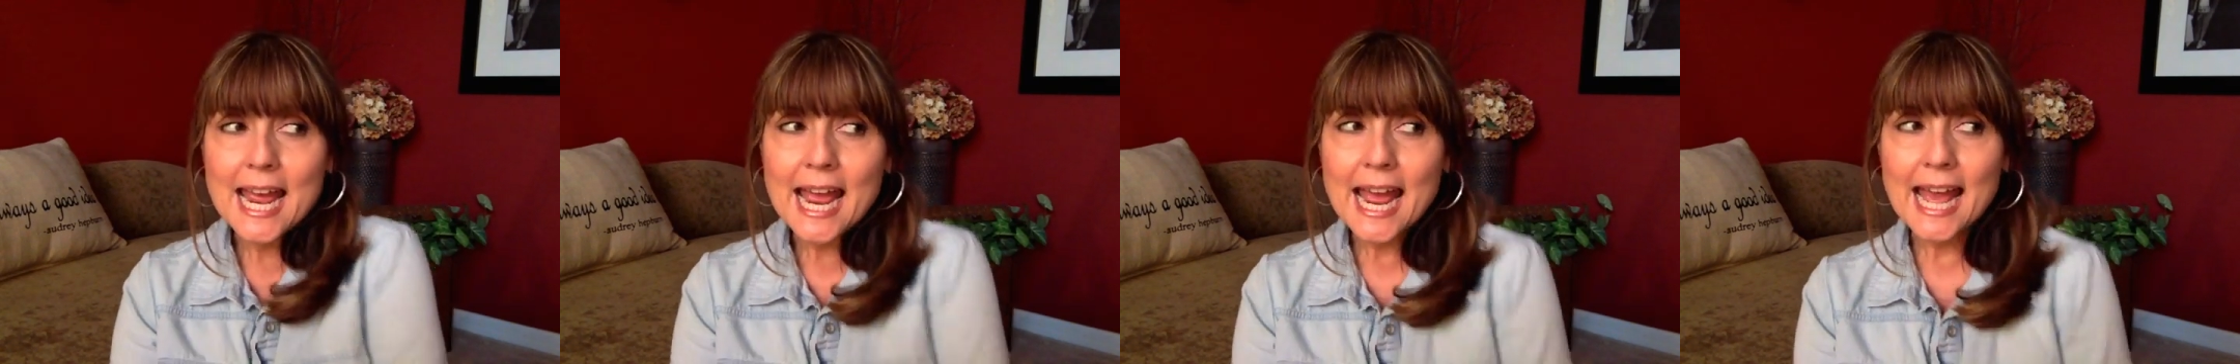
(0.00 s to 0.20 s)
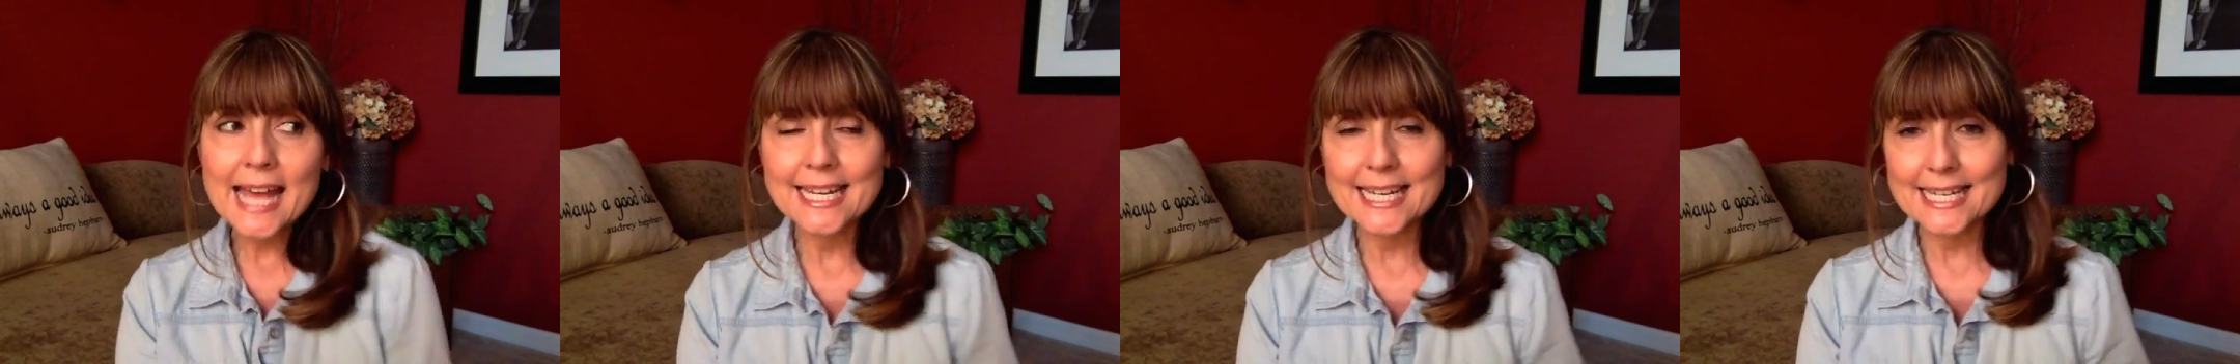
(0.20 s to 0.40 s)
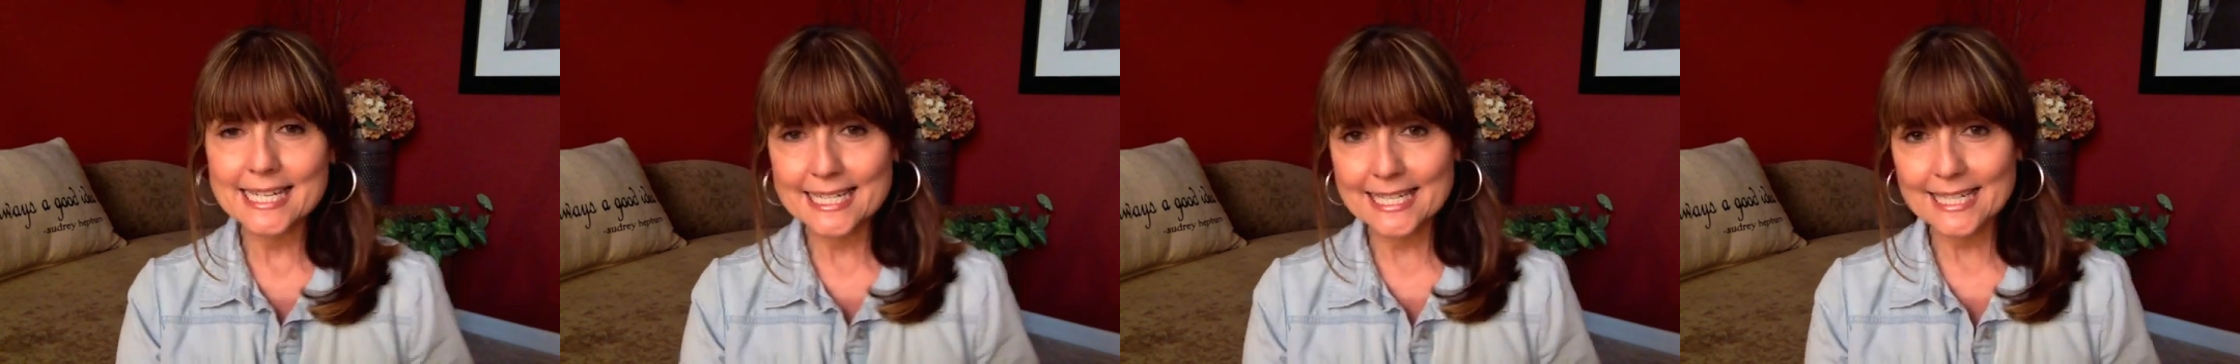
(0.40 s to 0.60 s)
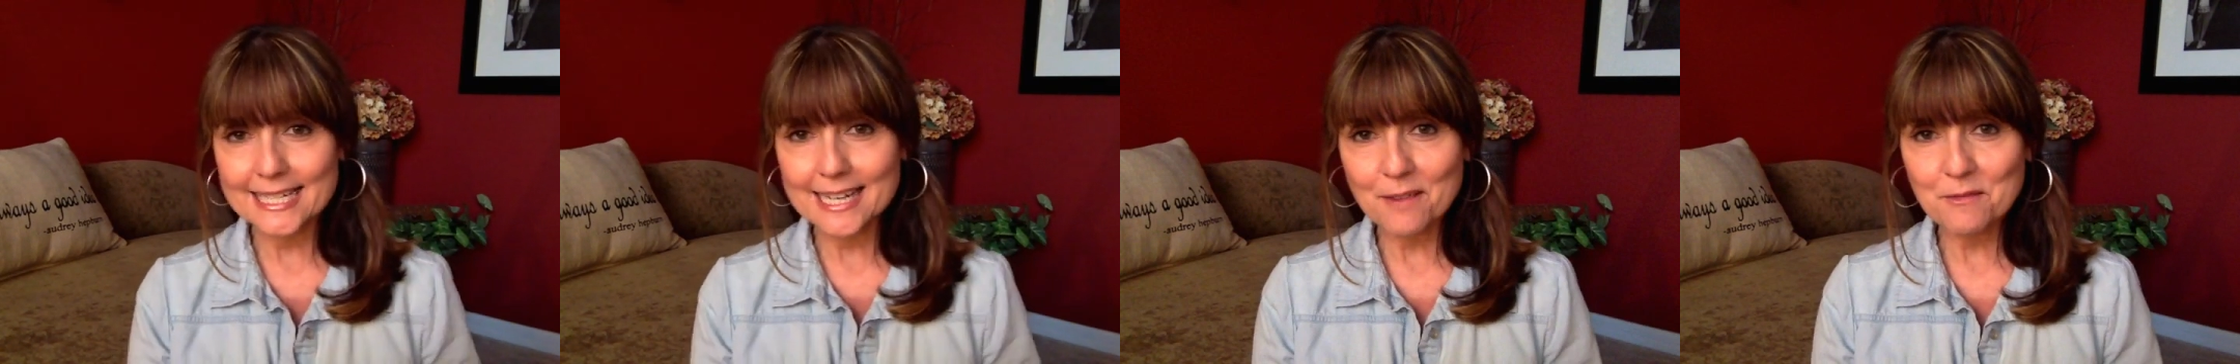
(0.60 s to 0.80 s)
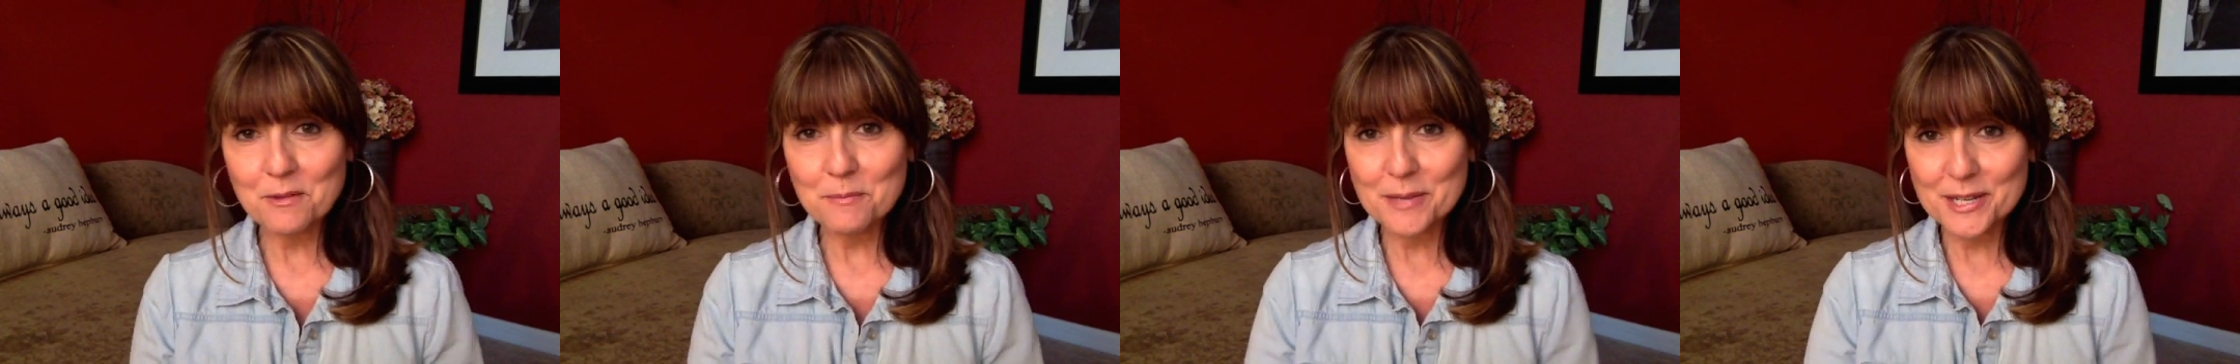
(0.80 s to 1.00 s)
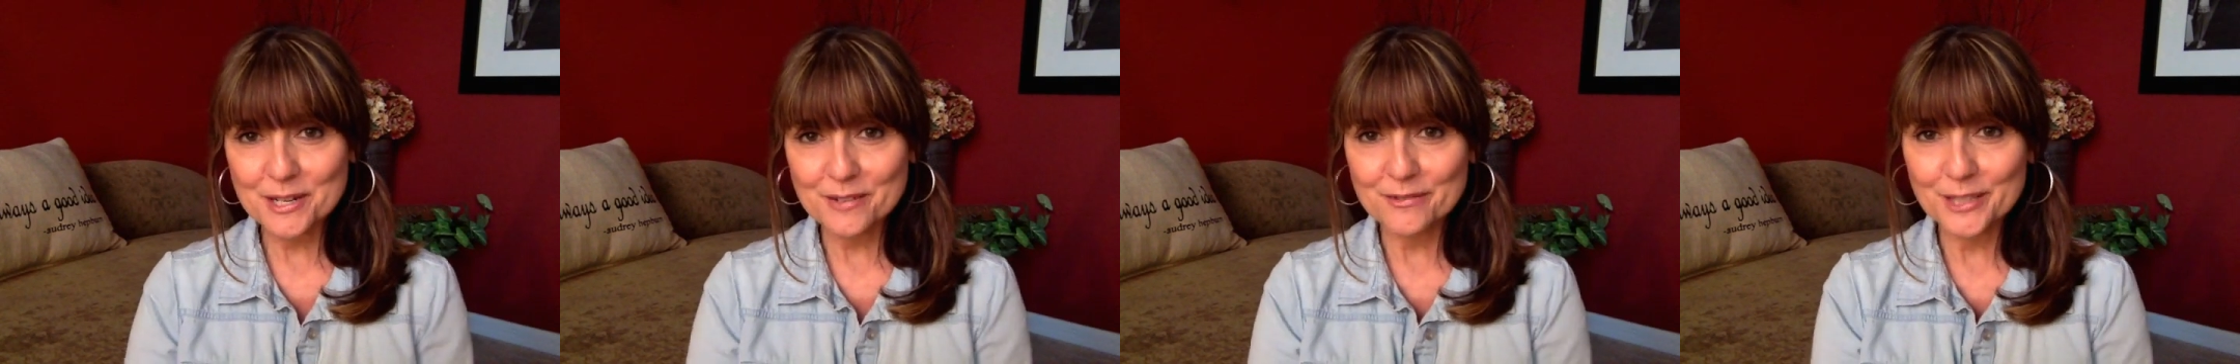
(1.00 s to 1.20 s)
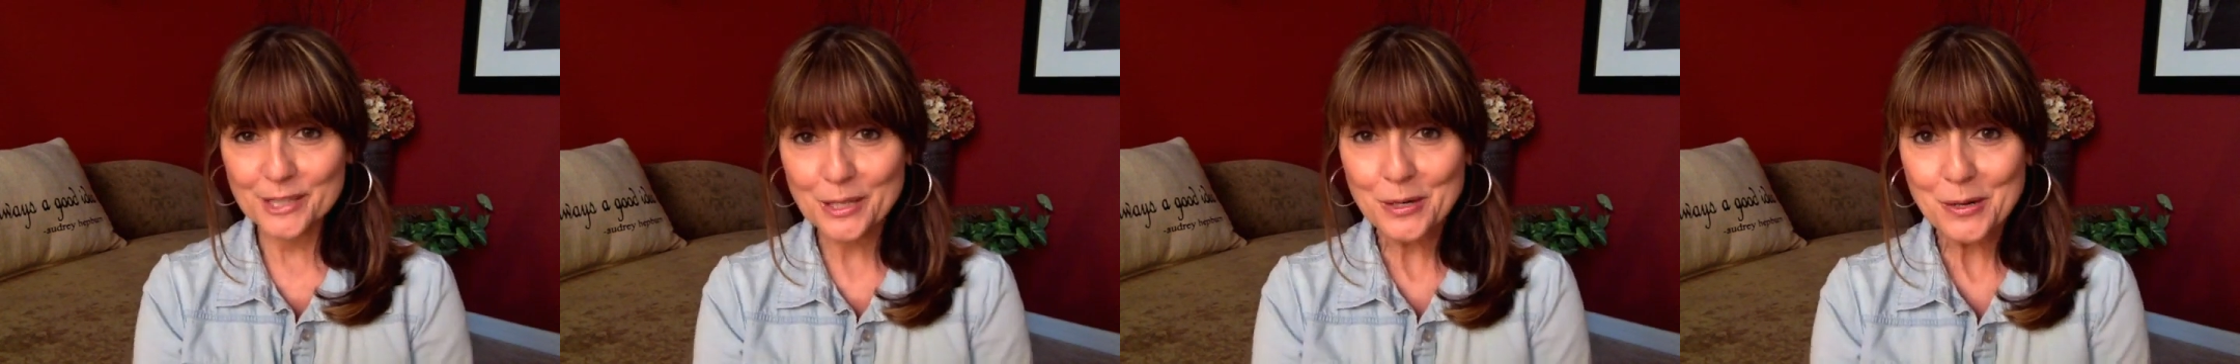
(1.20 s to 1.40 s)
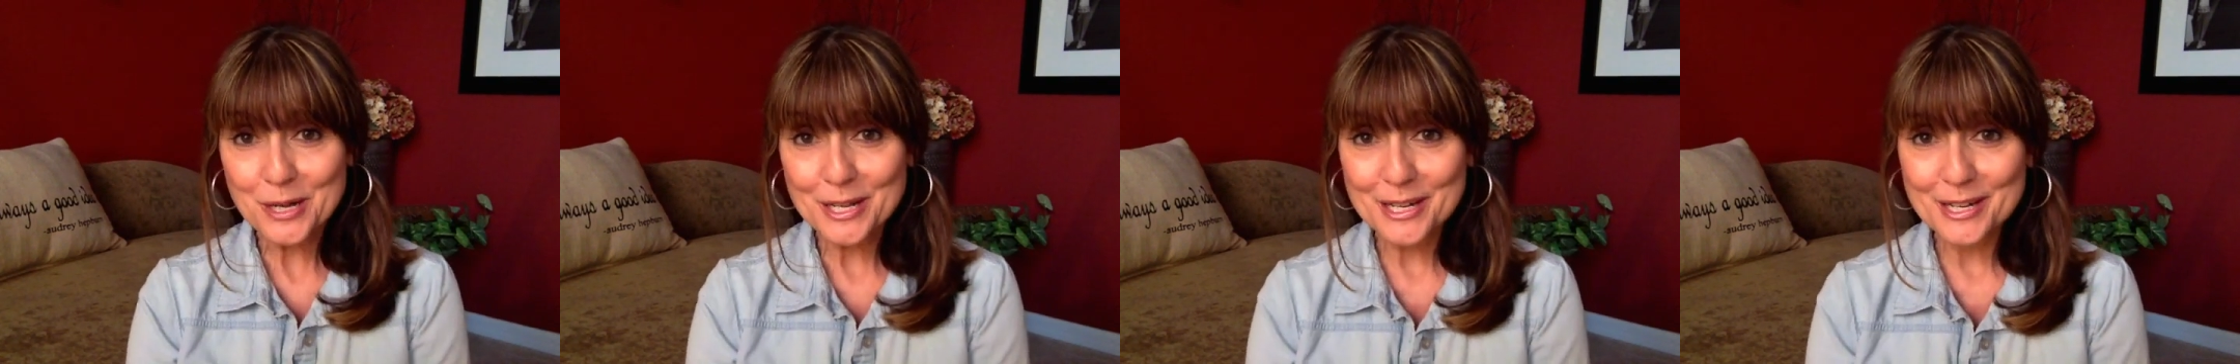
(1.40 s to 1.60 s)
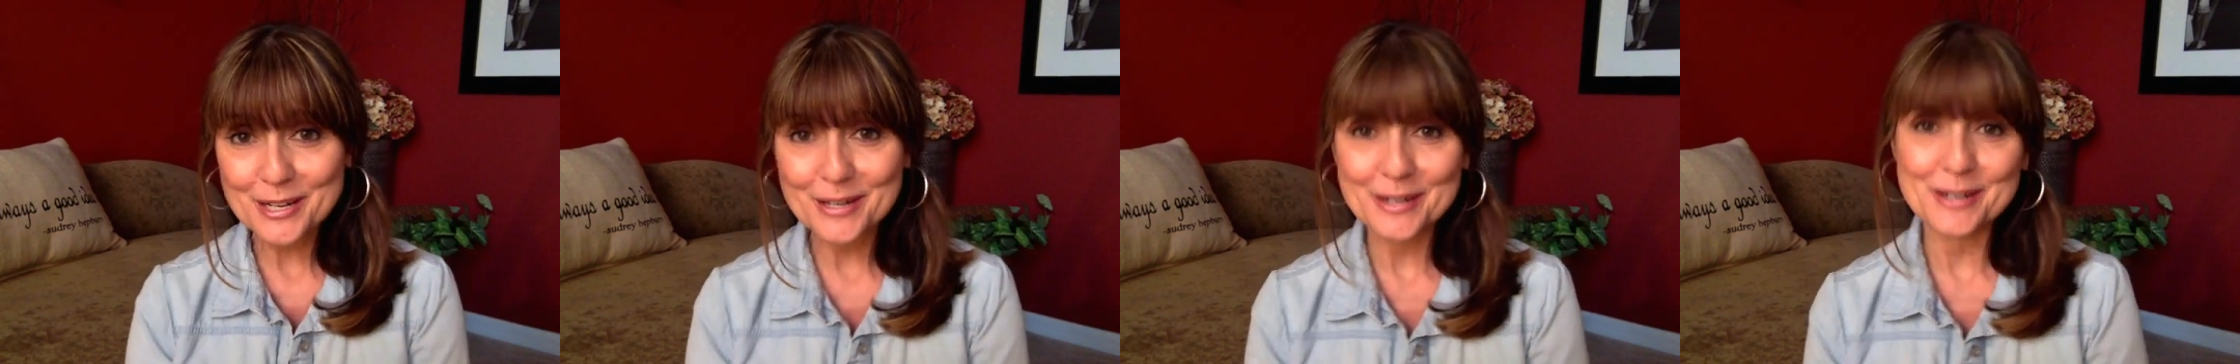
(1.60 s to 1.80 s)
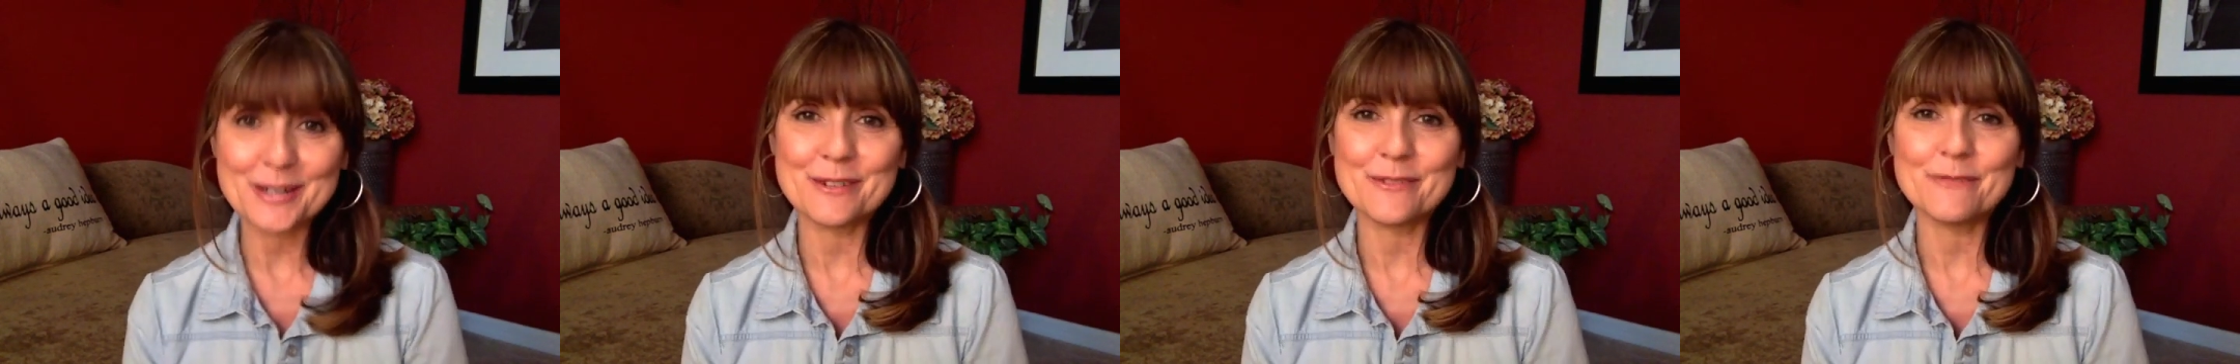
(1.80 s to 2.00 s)
and it did have a bit of a learning
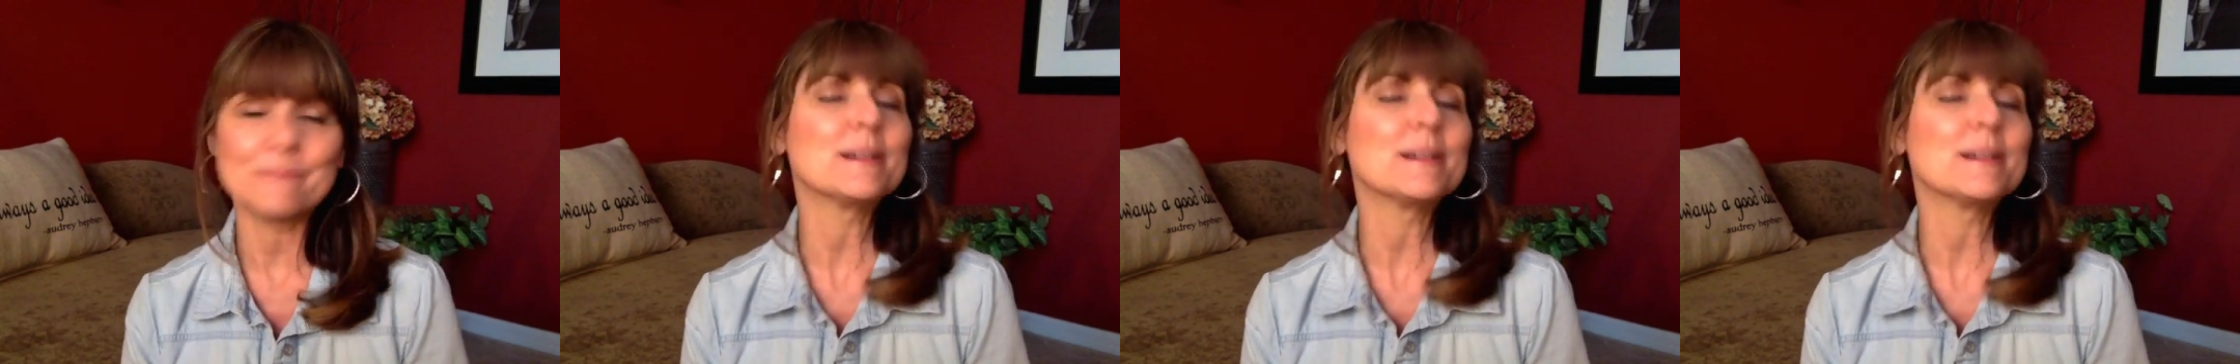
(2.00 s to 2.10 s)
curve,